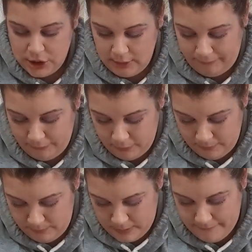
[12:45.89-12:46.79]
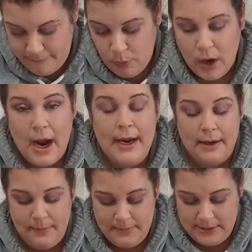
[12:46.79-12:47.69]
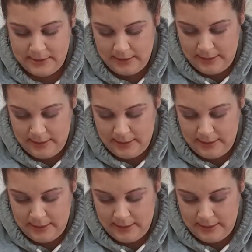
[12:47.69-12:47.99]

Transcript: you for what, 4 items.